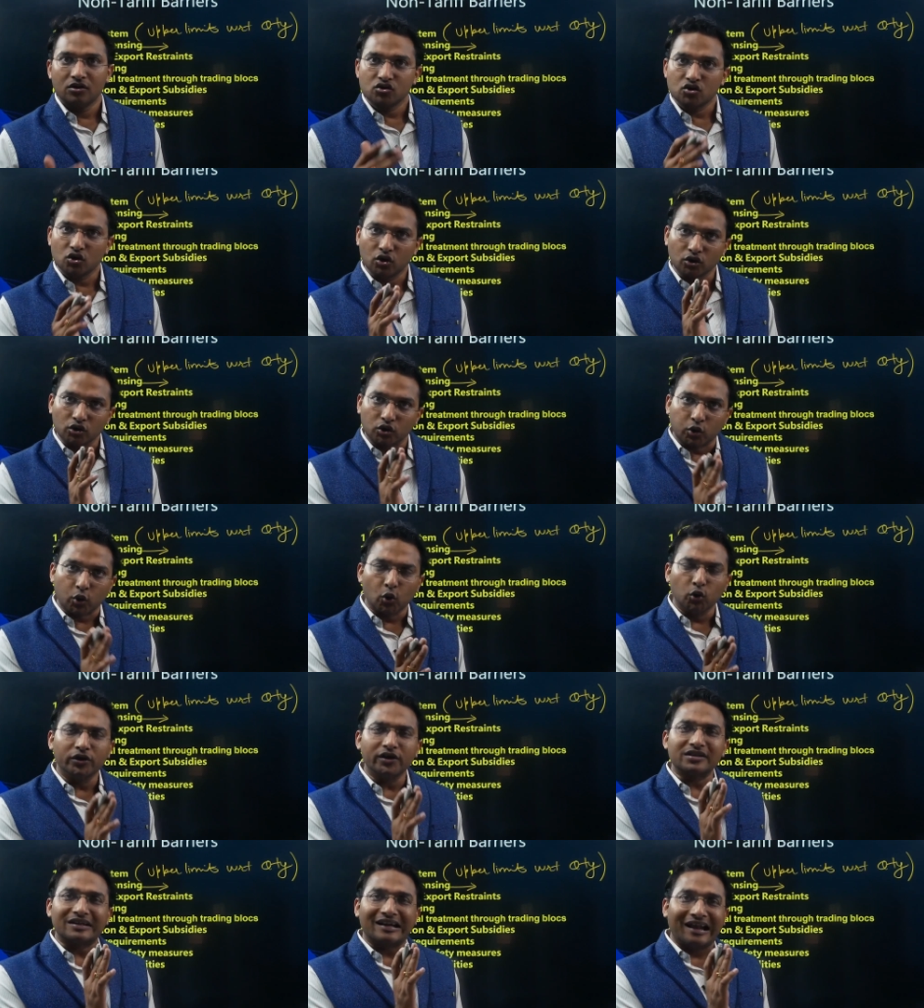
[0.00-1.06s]
So
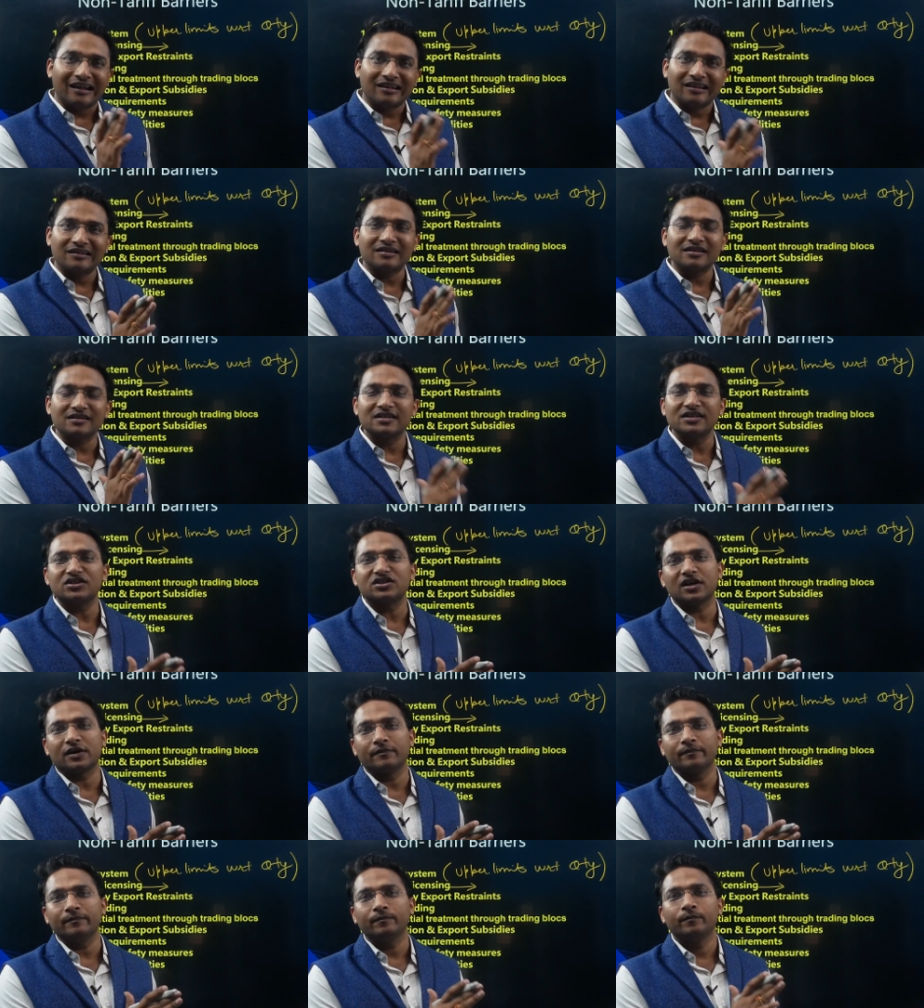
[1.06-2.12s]
through this licensing
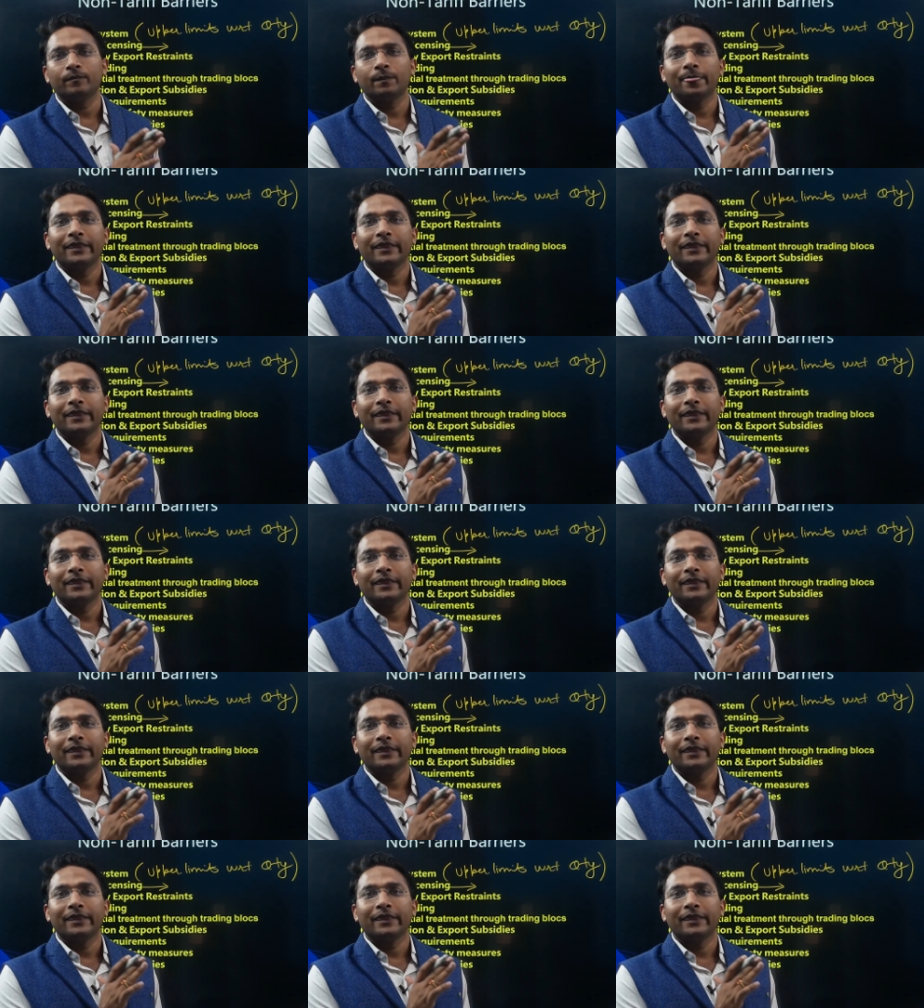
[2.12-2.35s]
system,